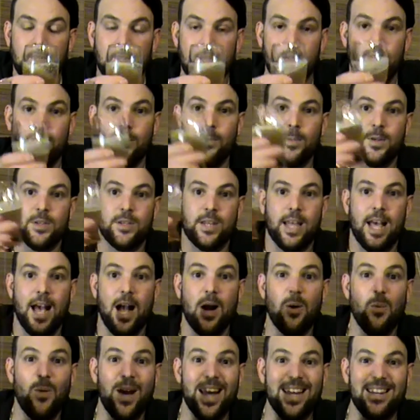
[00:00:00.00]
you almost
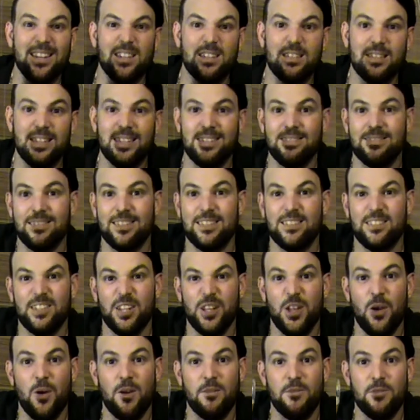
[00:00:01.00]
can't wait to
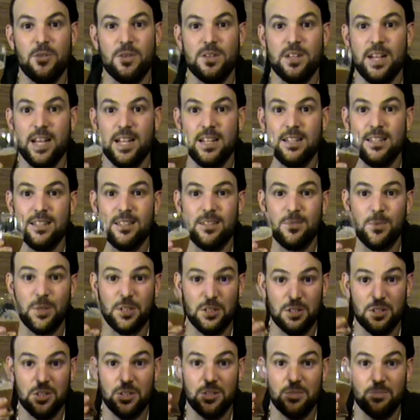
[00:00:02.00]
go in for a taste,
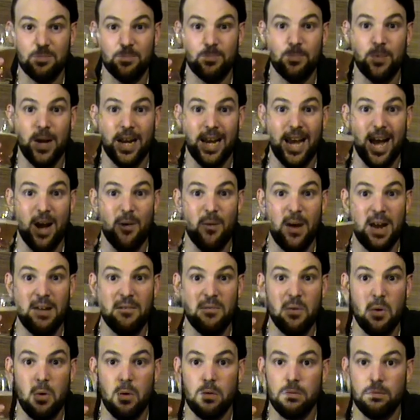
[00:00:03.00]
which I can't wait
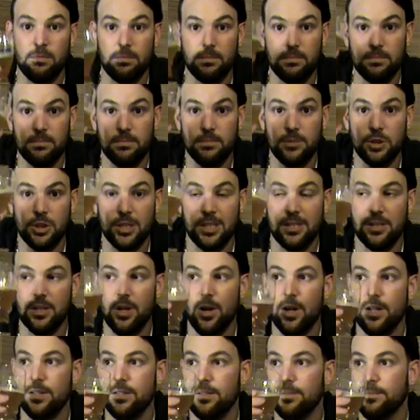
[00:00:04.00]
for. Cheers,
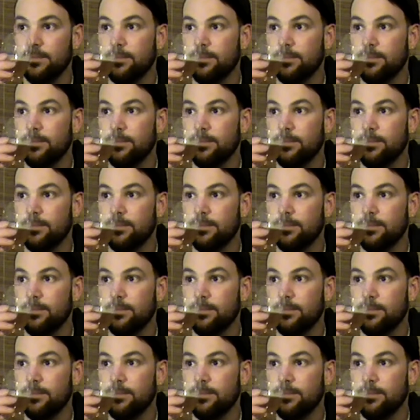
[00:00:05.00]
guys.